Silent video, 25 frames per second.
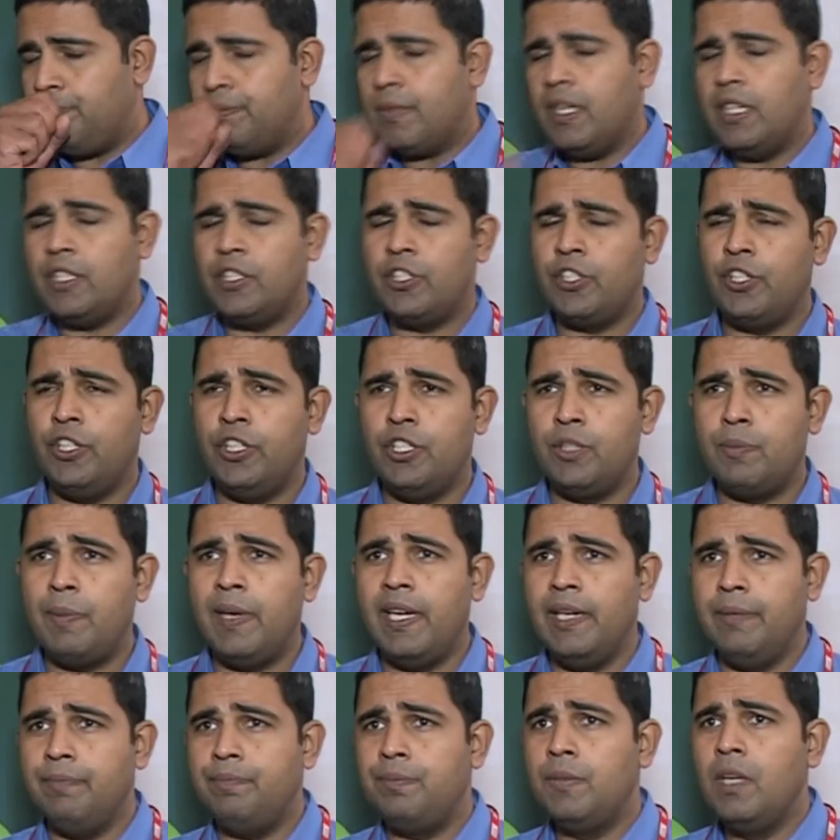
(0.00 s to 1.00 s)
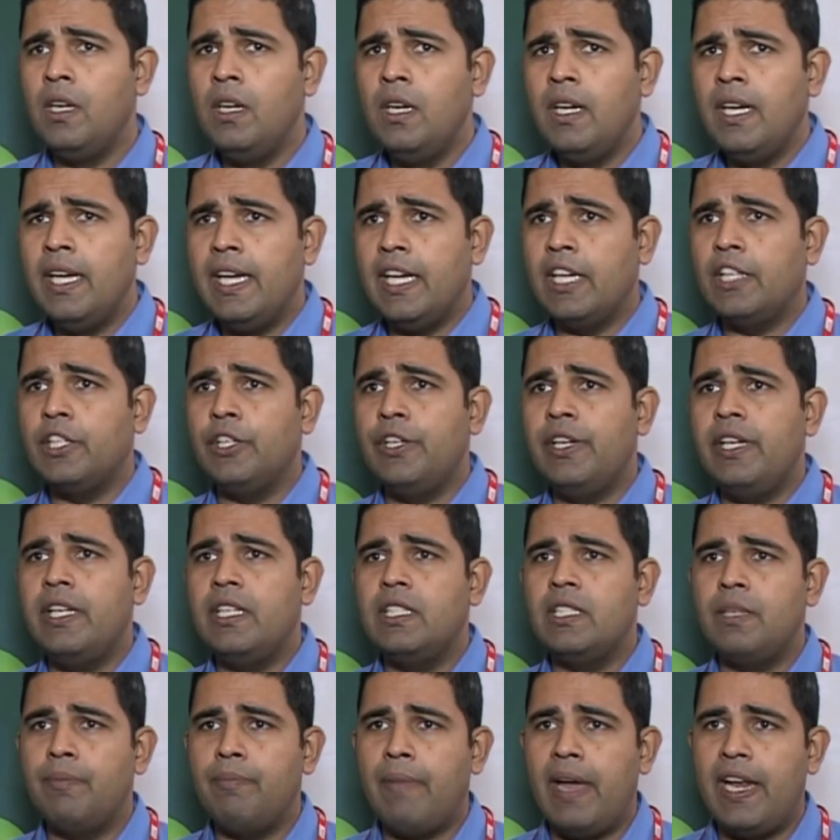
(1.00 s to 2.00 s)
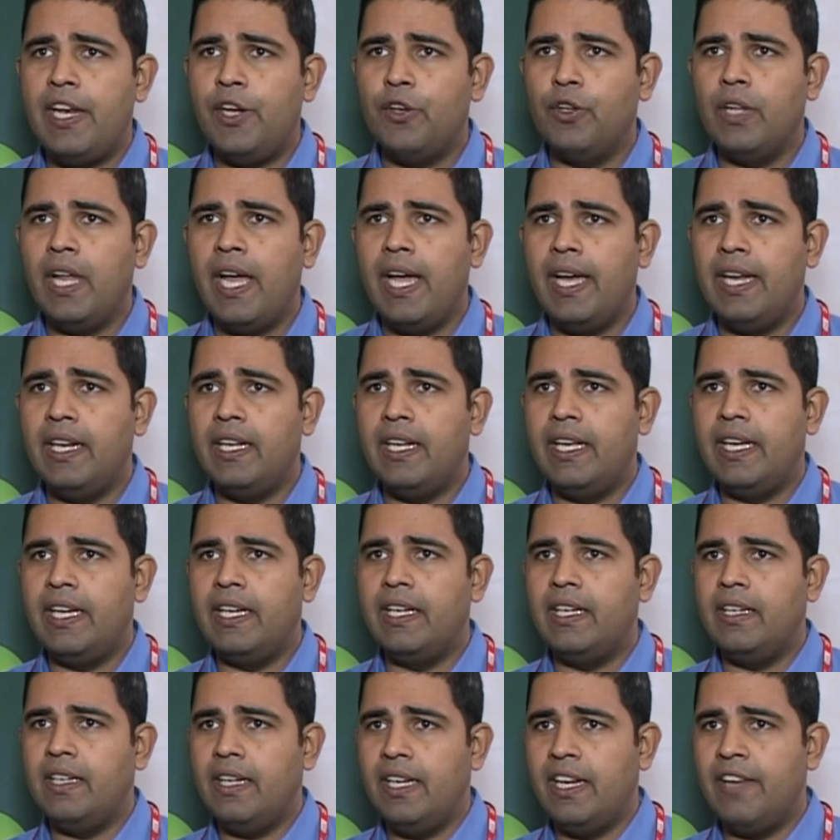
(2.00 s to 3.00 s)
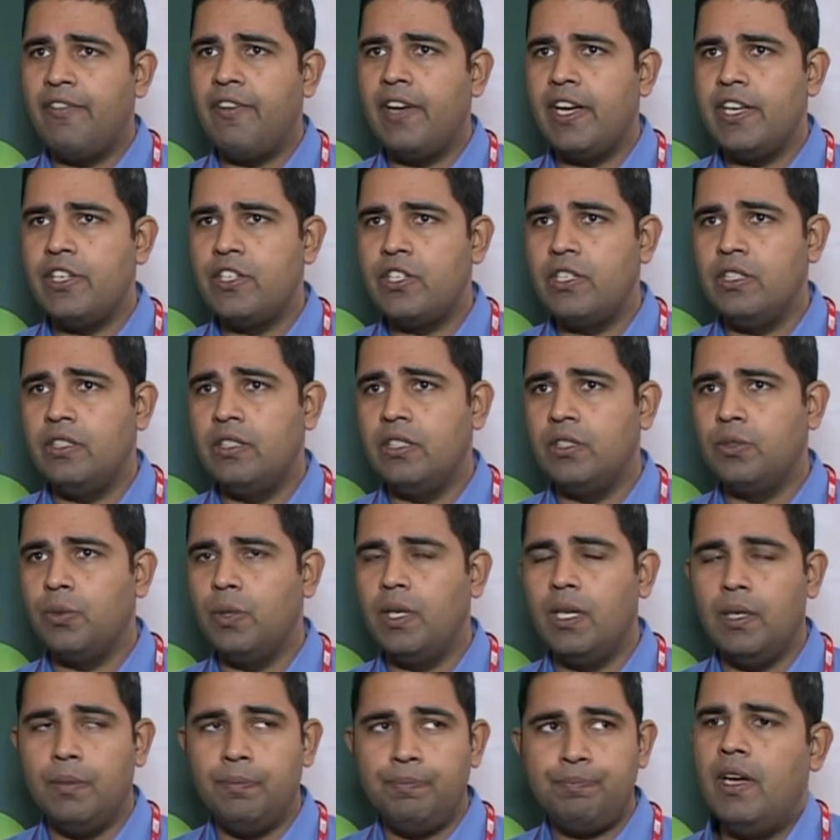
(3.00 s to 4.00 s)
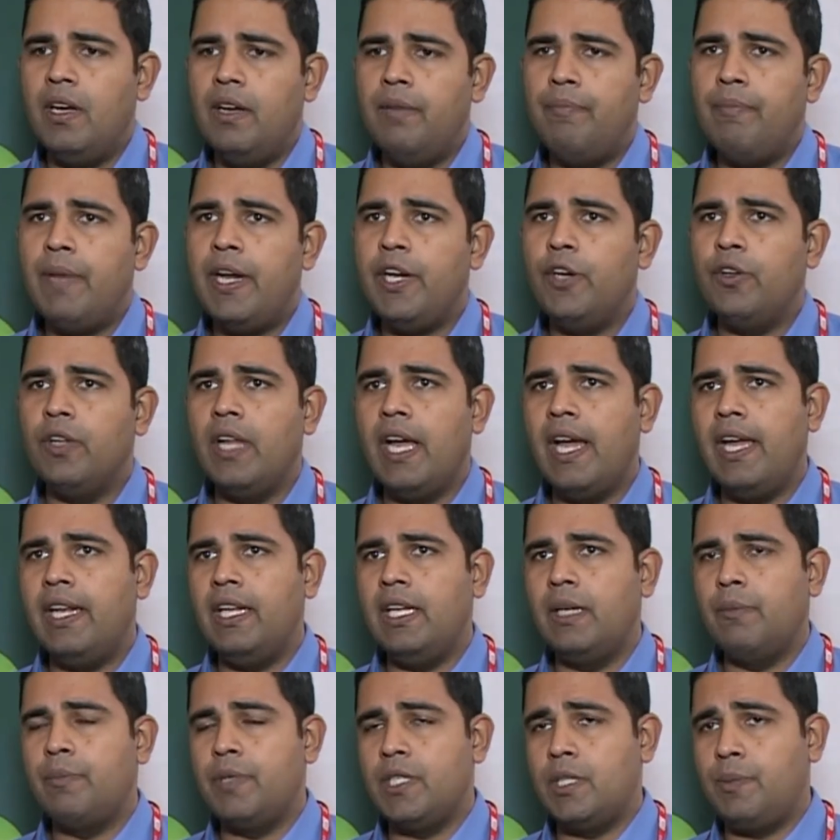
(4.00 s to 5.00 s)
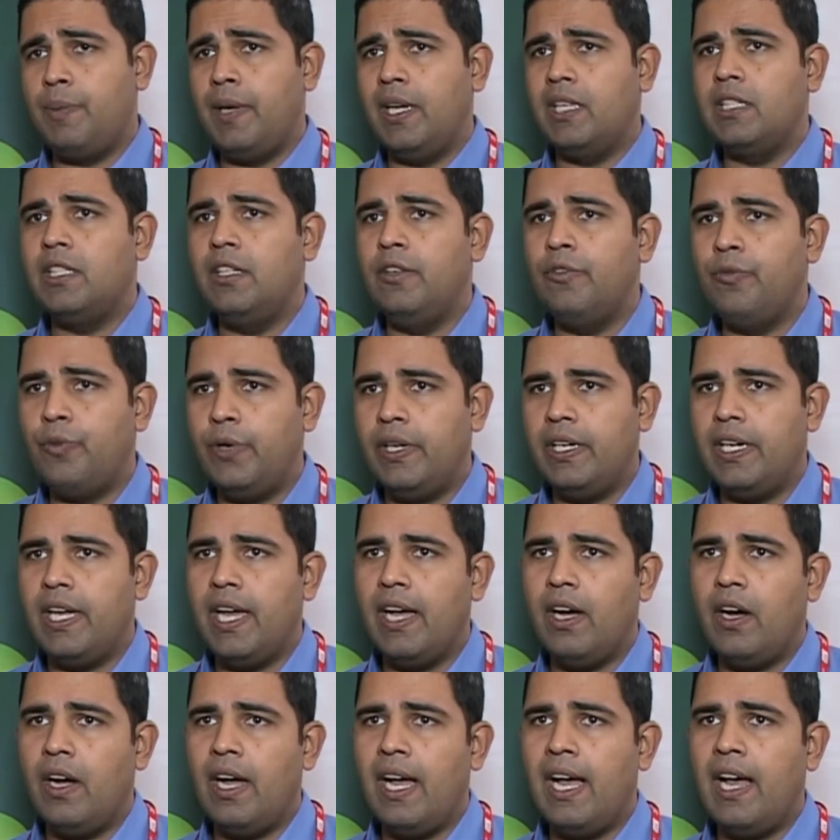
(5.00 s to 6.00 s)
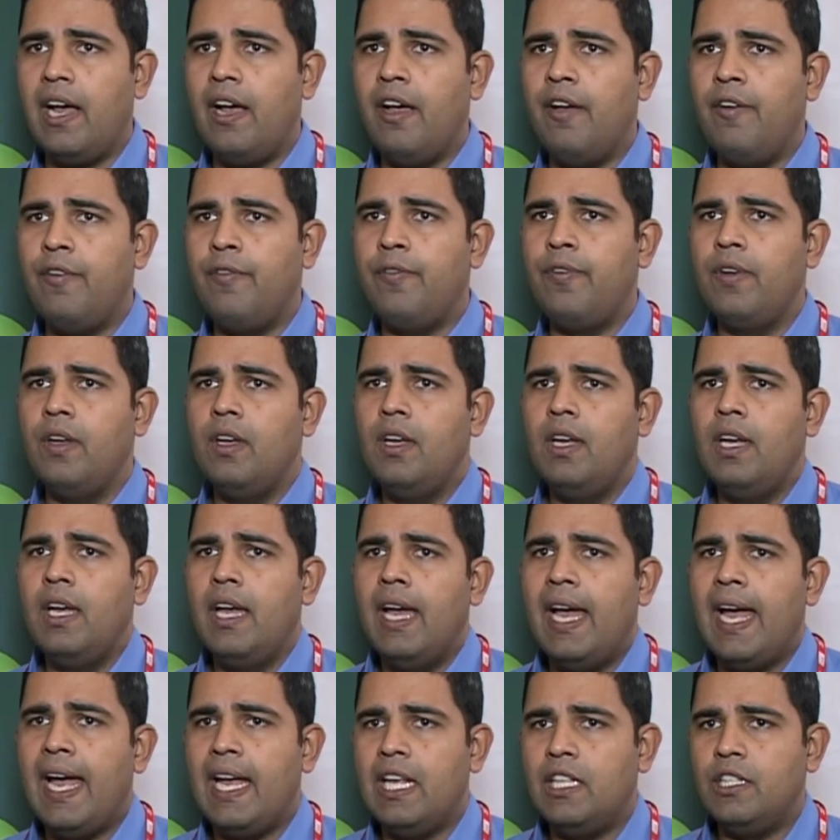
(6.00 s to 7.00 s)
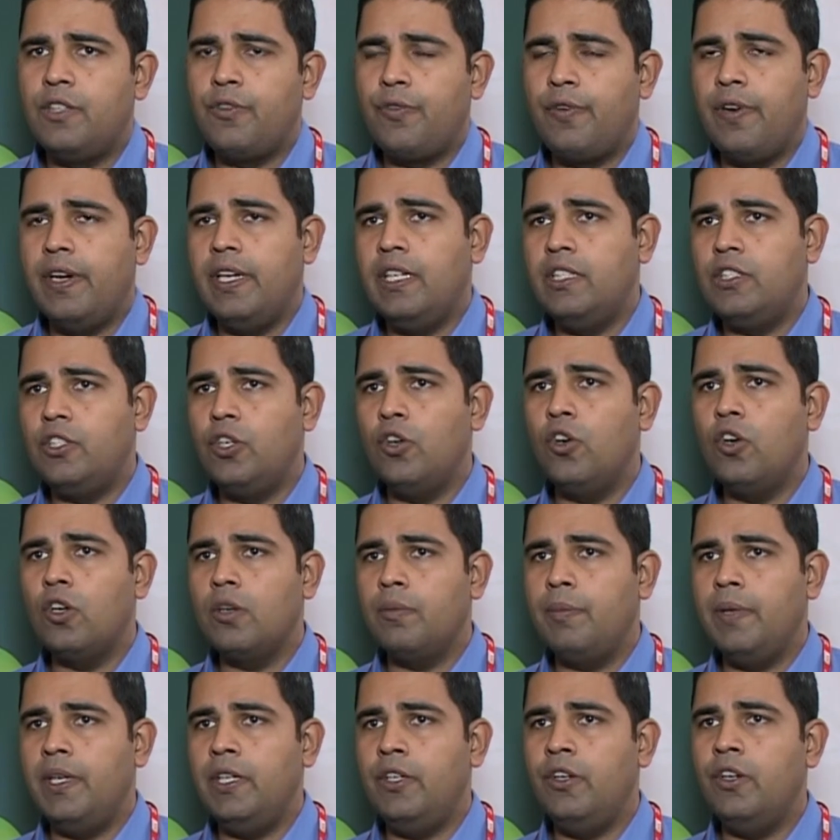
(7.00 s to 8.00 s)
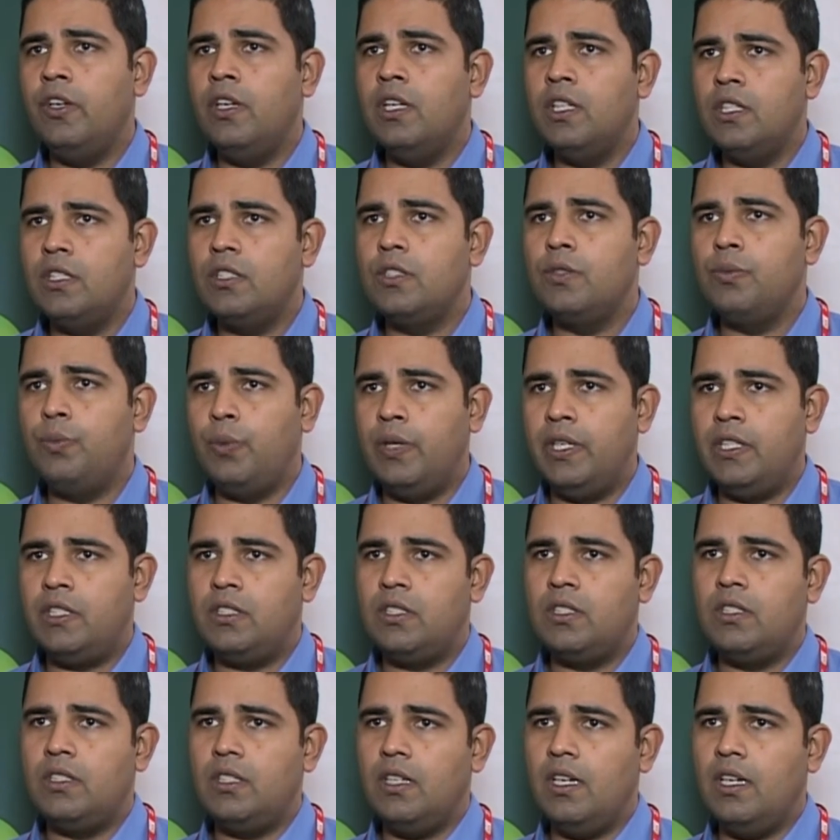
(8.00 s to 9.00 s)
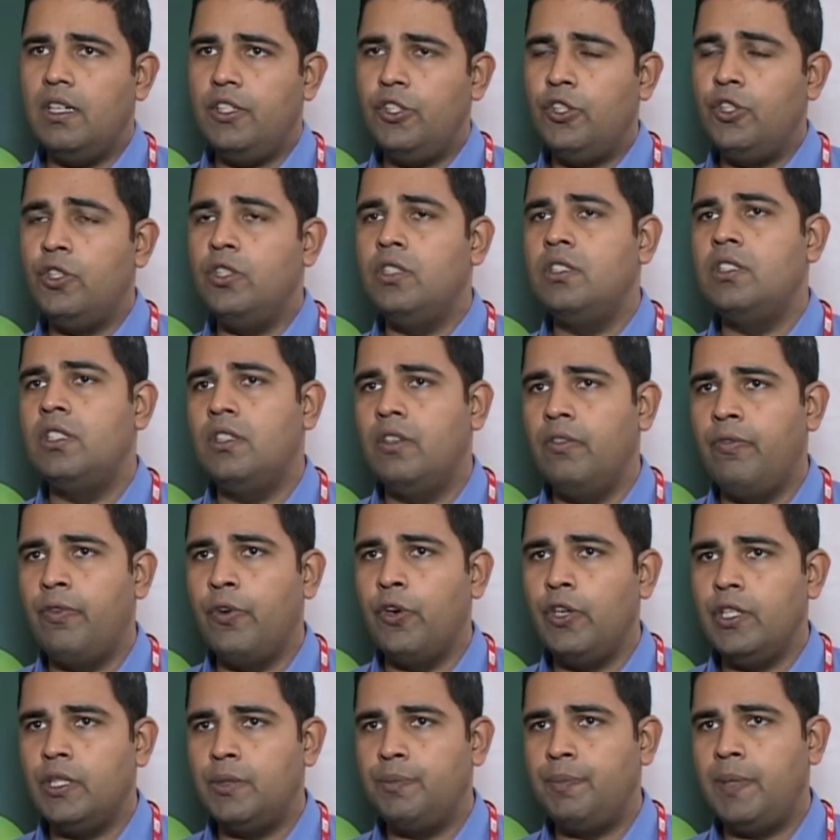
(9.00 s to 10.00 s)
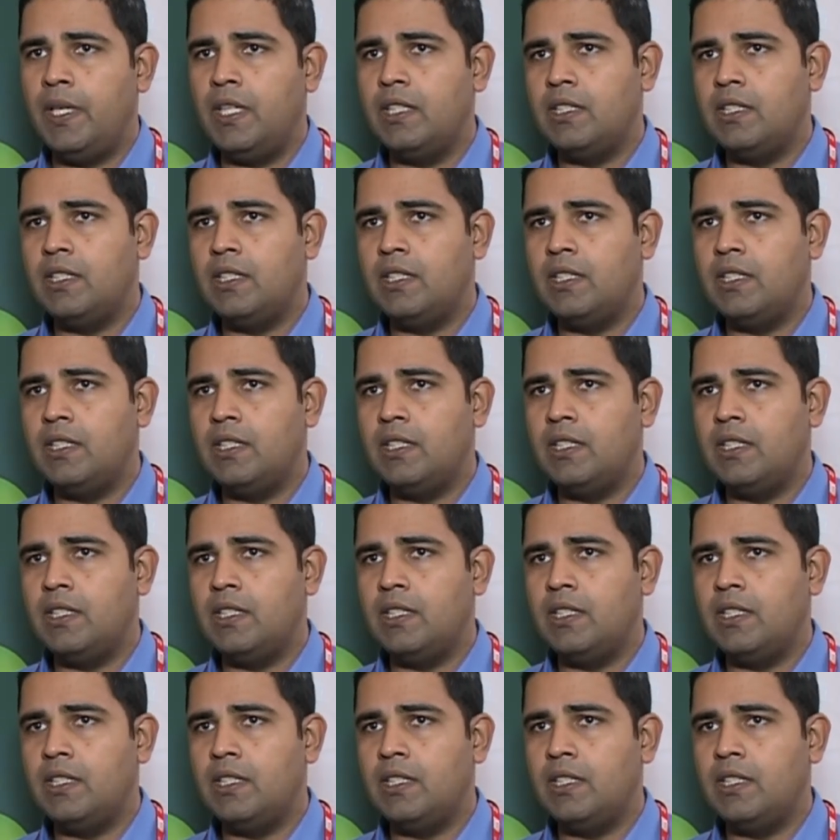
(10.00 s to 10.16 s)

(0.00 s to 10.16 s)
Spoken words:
excuse me, including some manual handling innovations as well. Manual handling perspective, we now have hands-free Talkman units which use voice pick